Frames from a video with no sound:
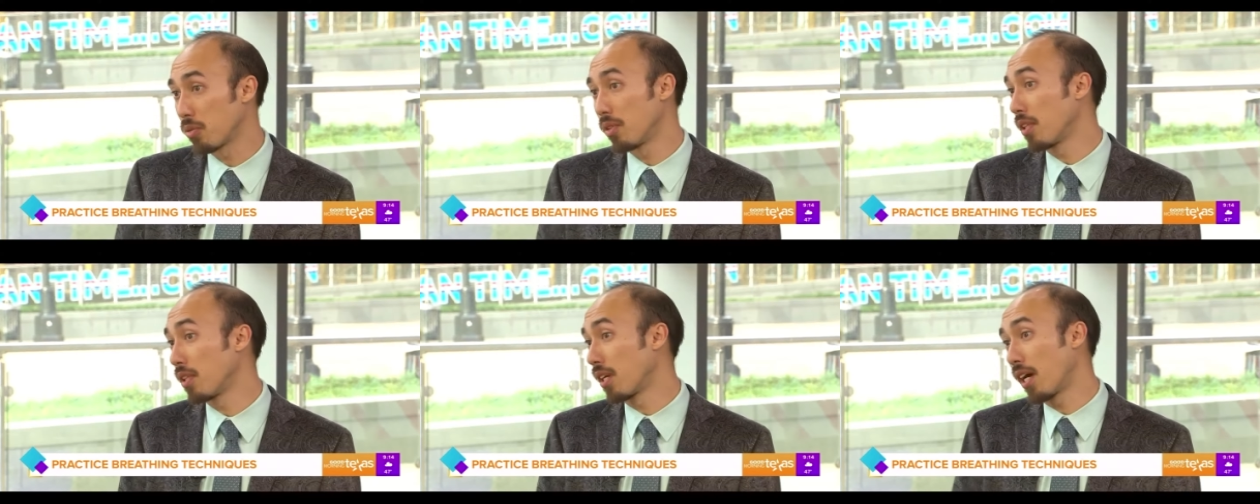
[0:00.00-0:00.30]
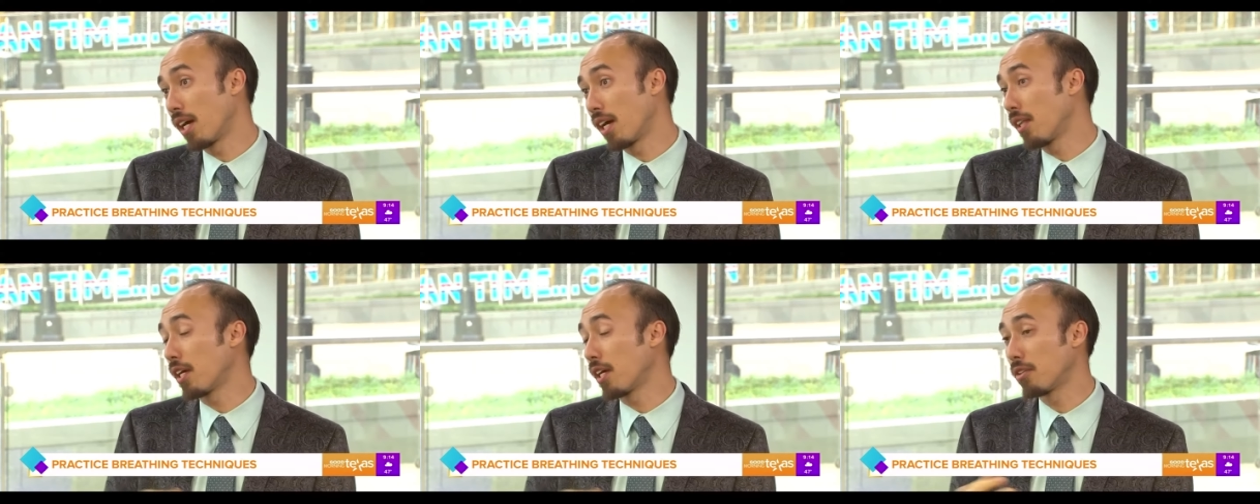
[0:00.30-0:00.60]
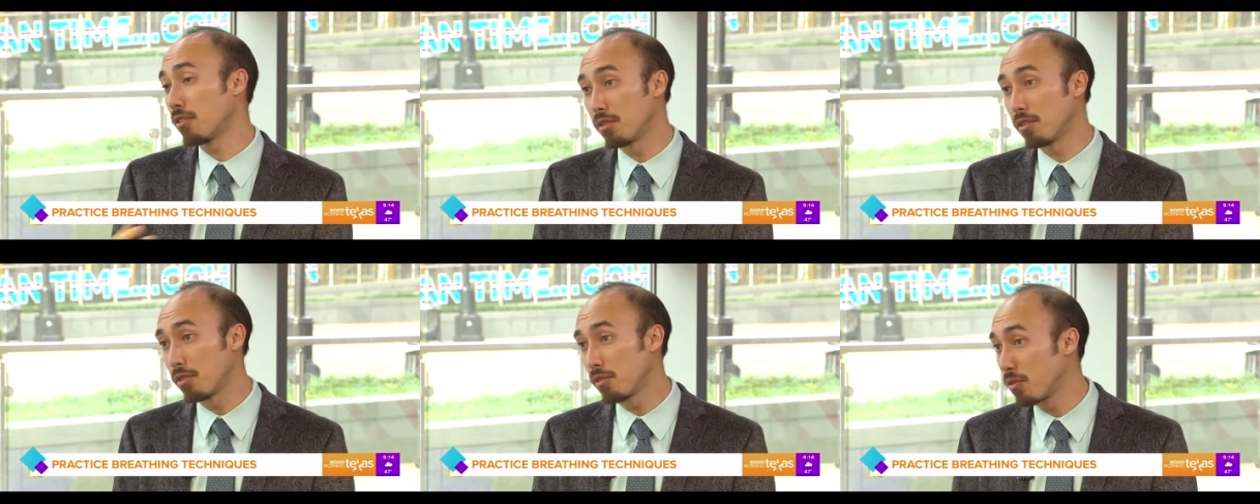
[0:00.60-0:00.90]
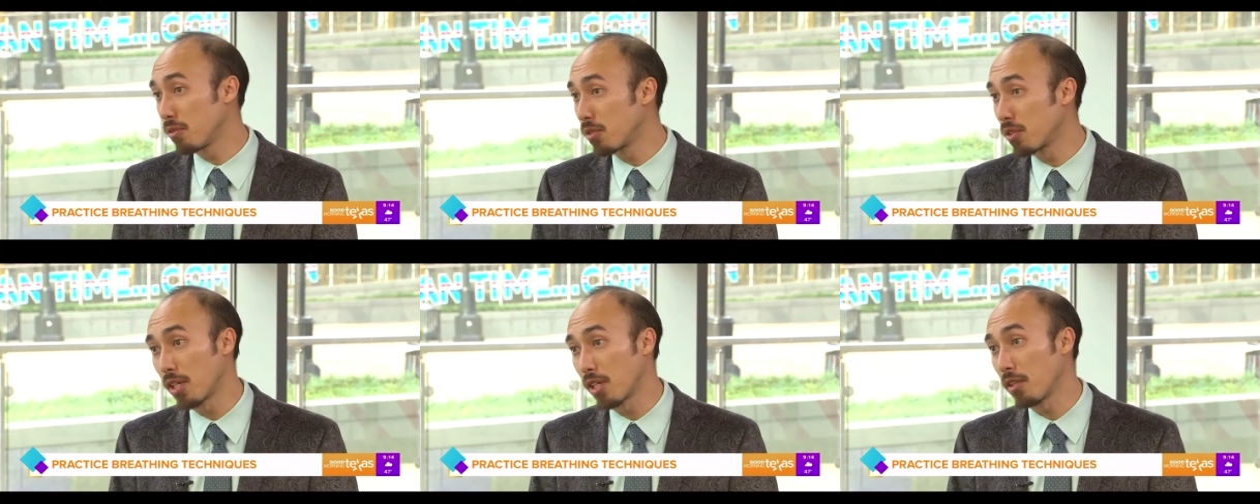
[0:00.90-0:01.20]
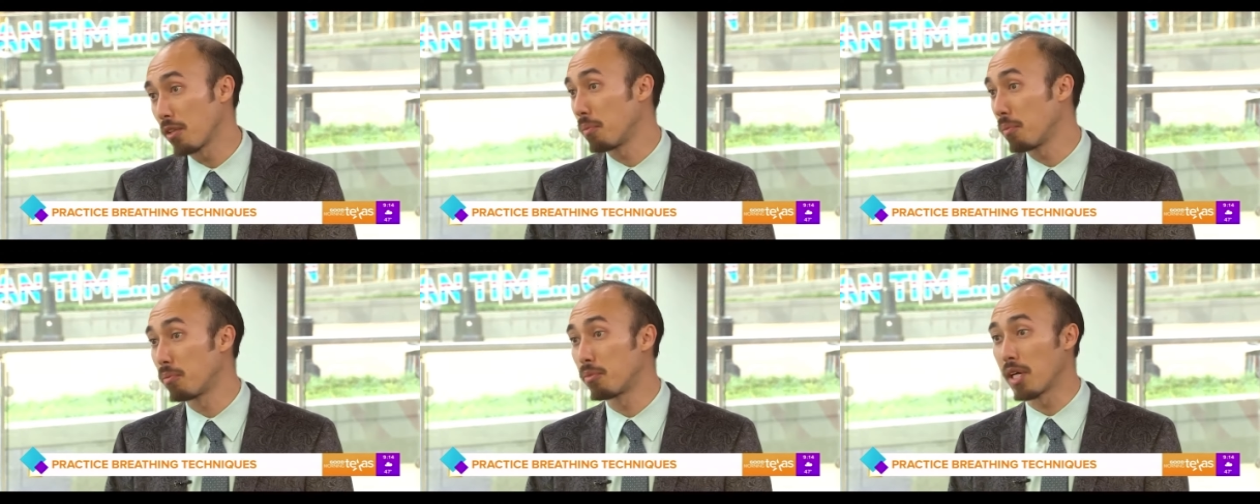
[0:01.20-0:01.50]
One that I like to do is
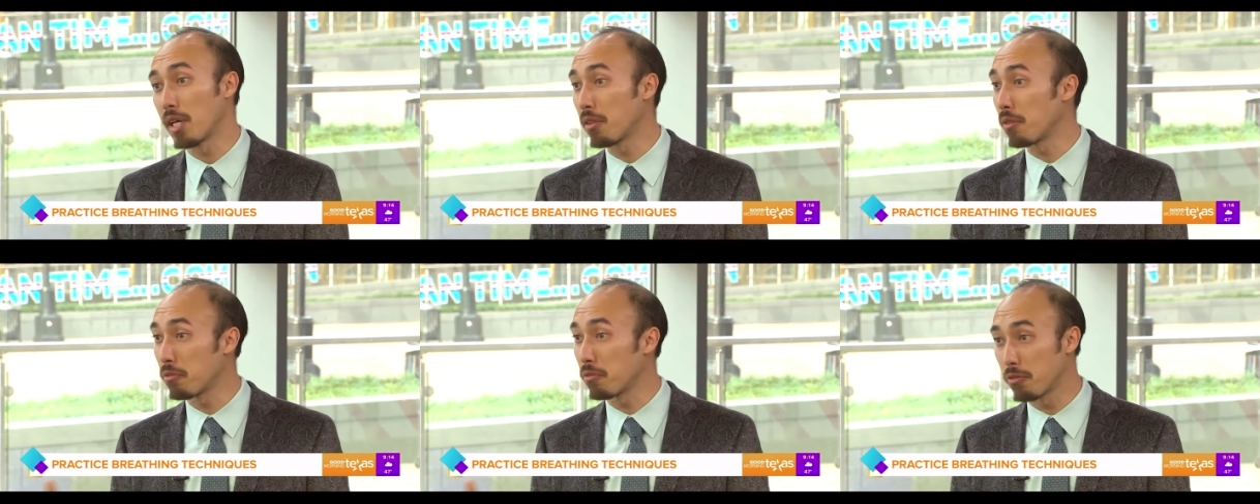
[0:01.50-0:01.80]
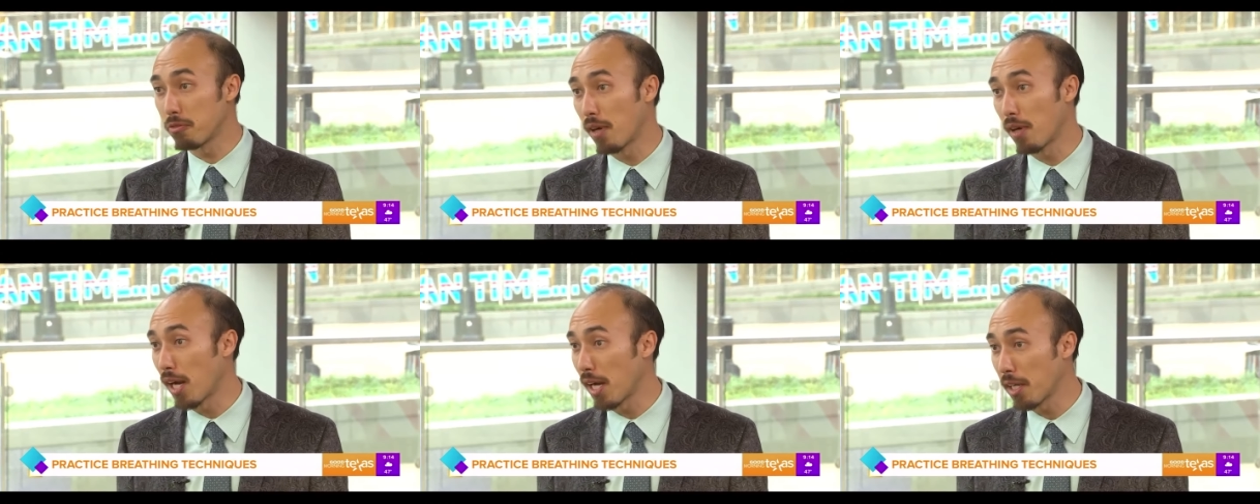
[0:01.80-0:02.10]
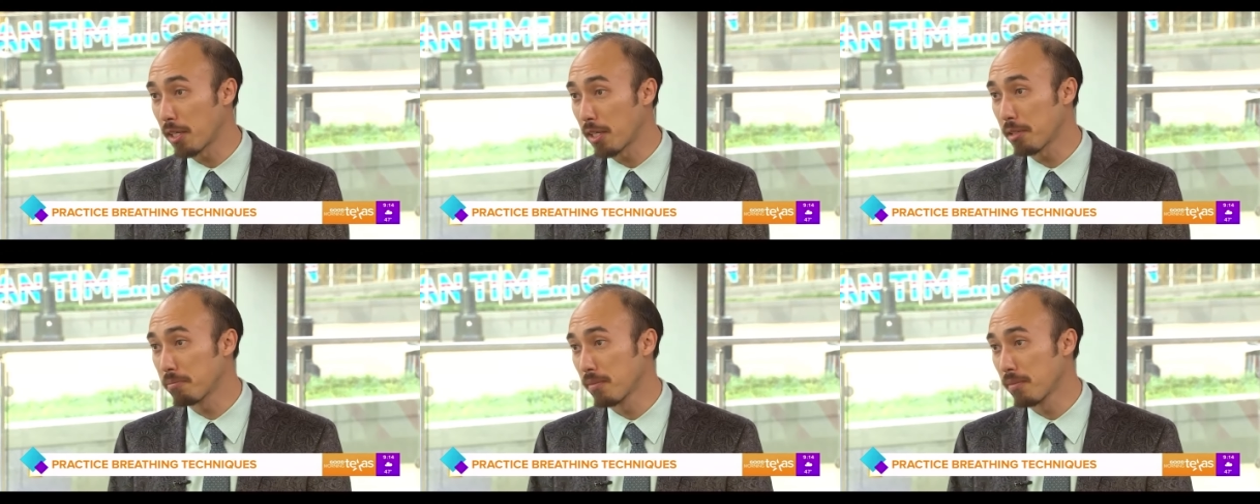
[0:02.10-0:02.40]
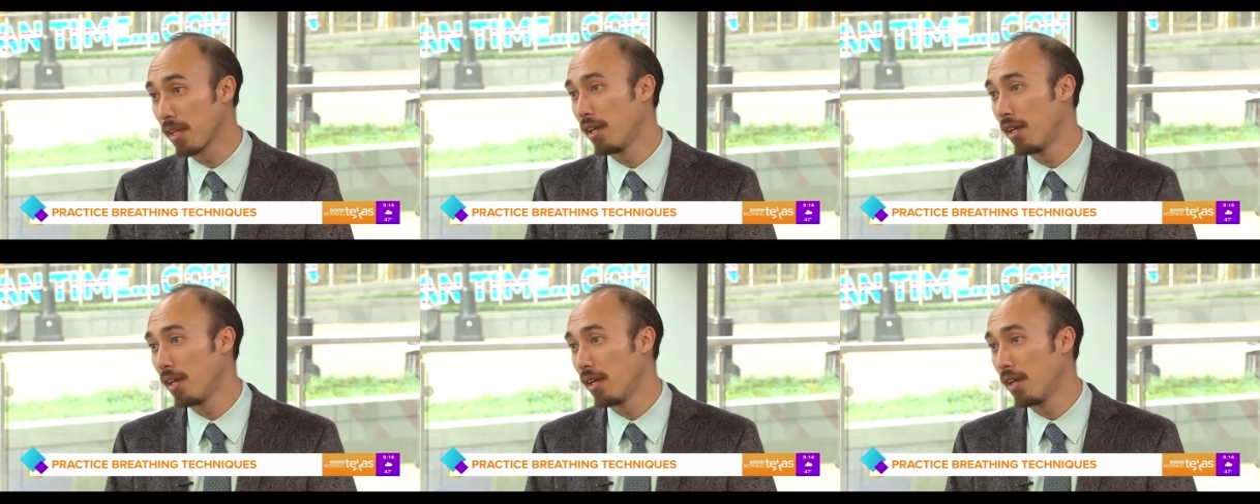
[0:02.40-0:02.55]
called the breath of fire,